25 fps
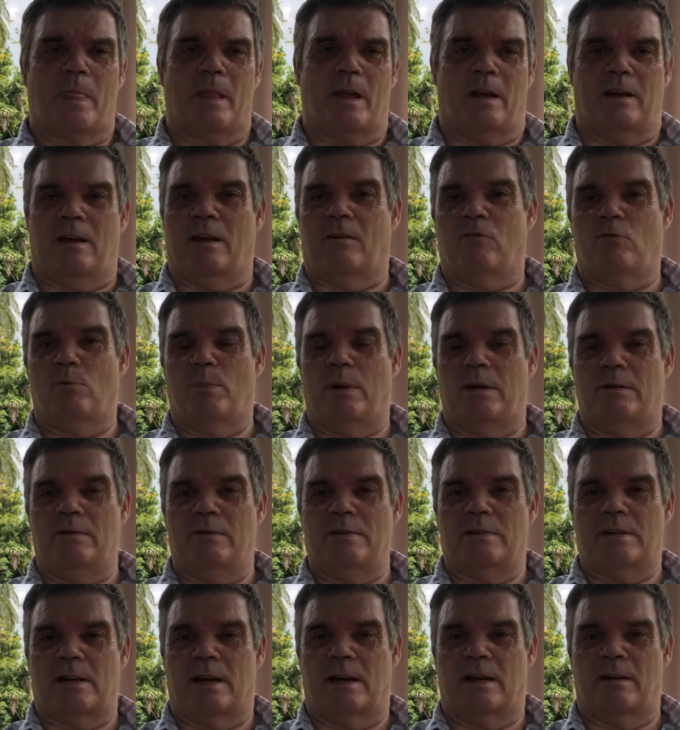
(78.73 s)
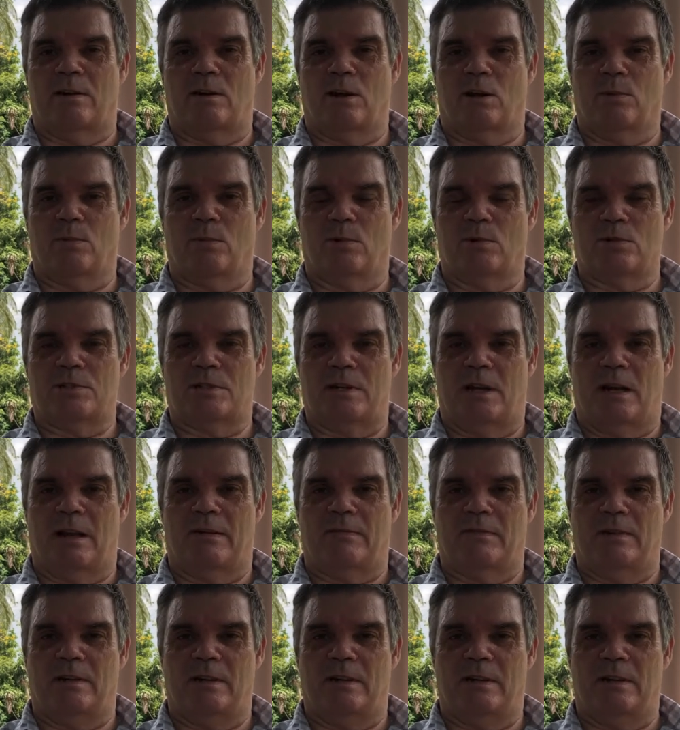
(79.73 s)
And now I've been retired almost
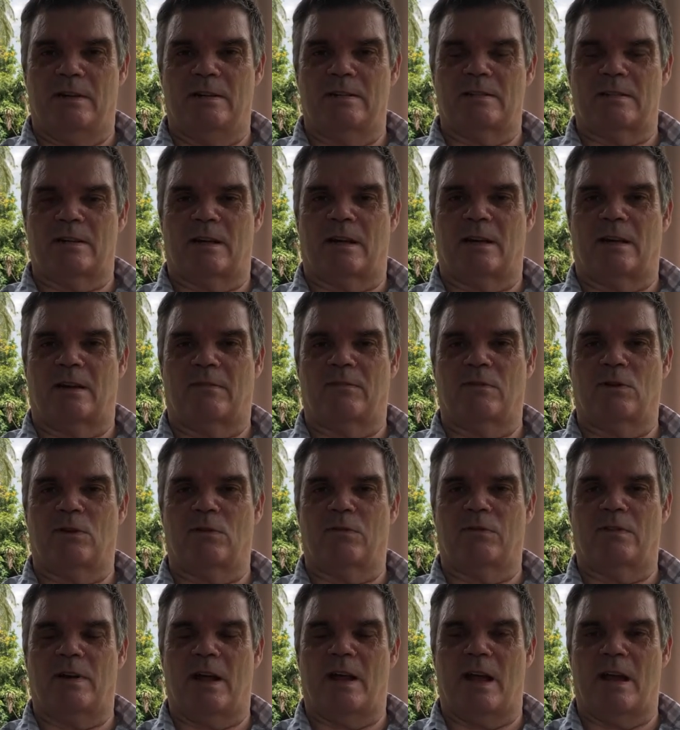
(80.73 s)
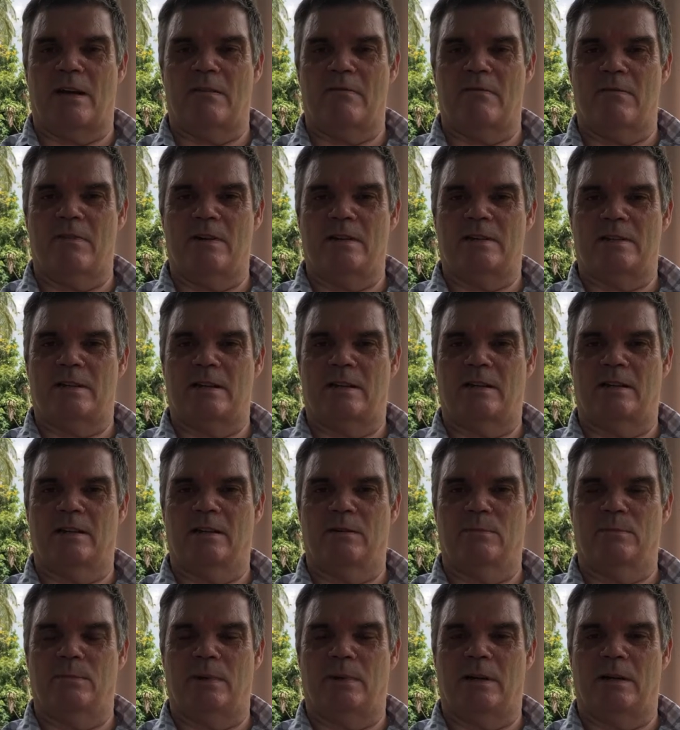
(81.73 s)
11 years, and I've loved every
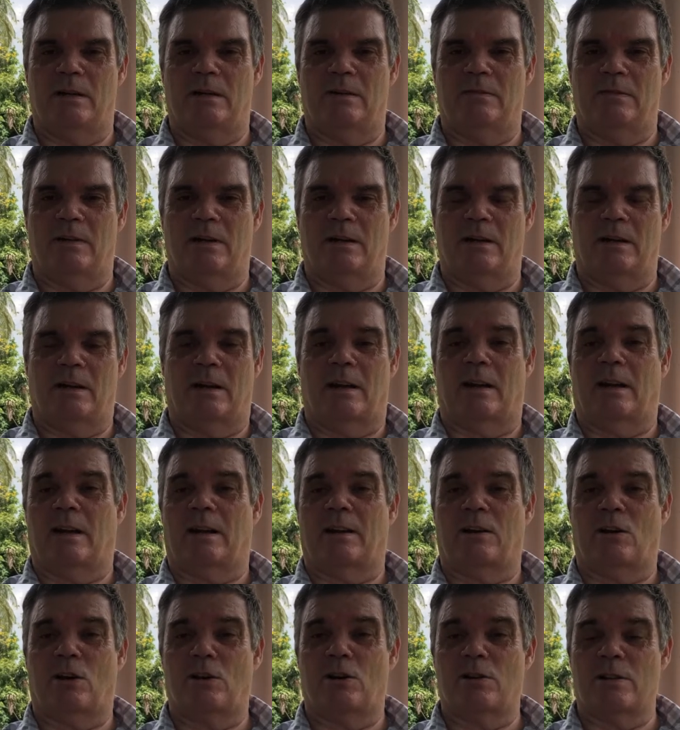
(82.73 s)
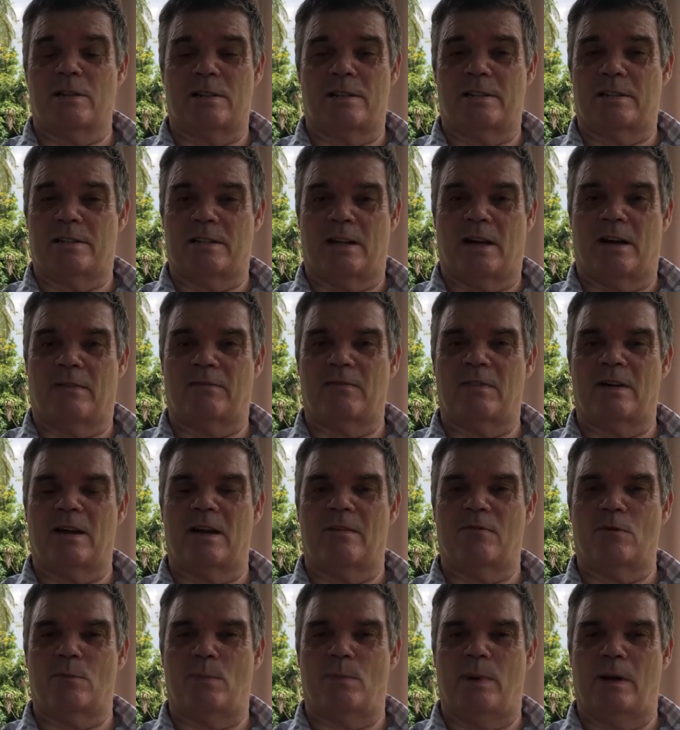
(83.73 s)
single minute of it. And I can honestly say I've
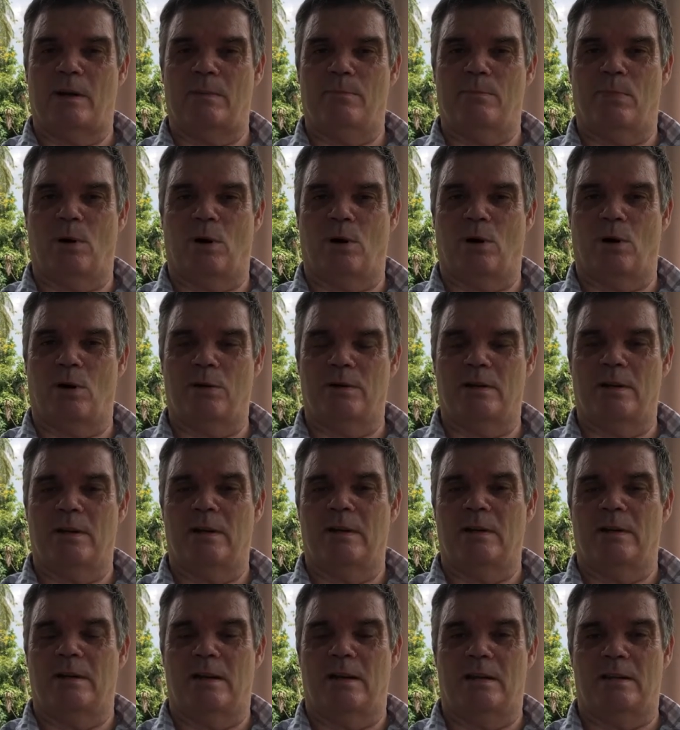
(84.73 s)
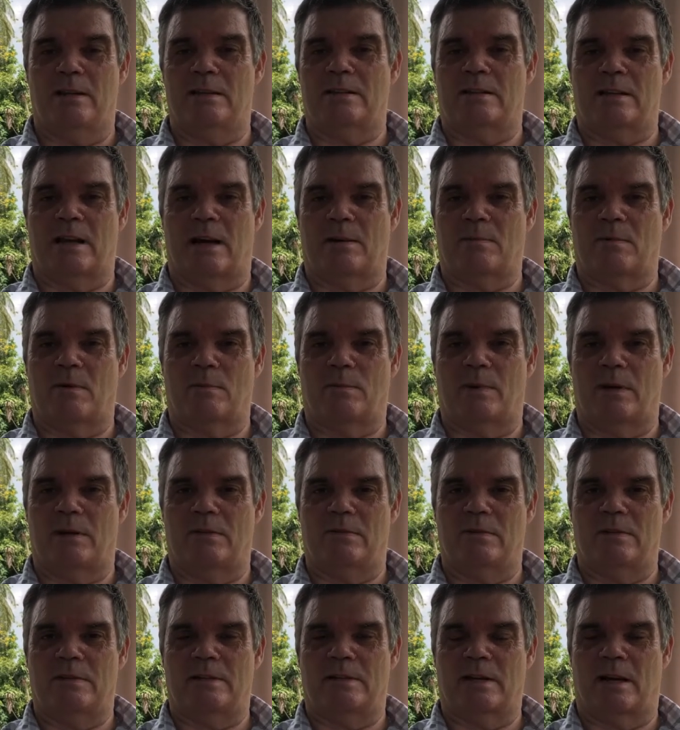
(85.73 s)
never been bored in the time I've
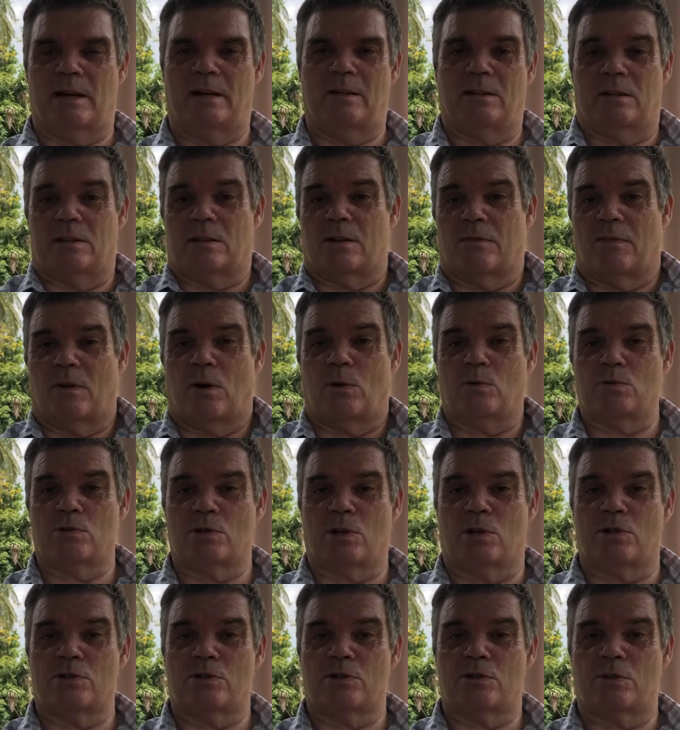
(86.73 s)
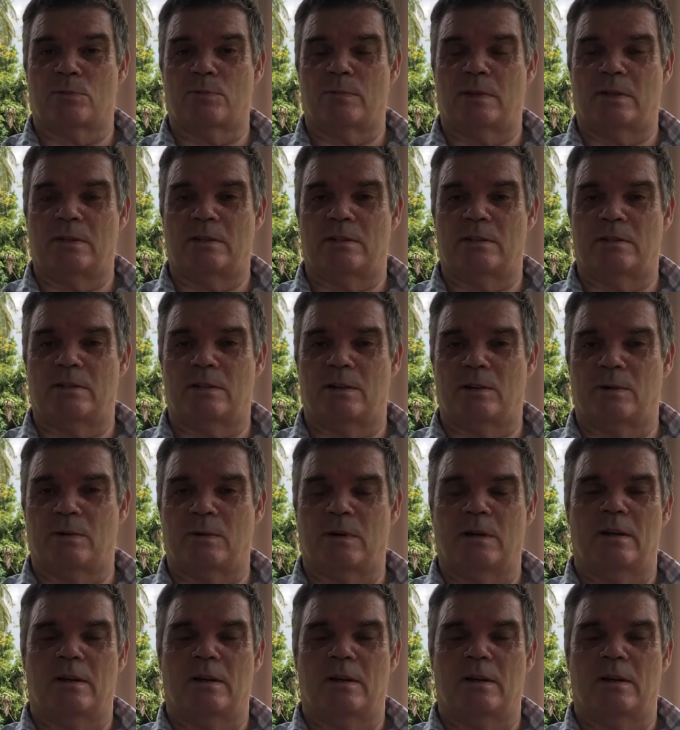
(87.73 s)
been retired, because I've always got something to do.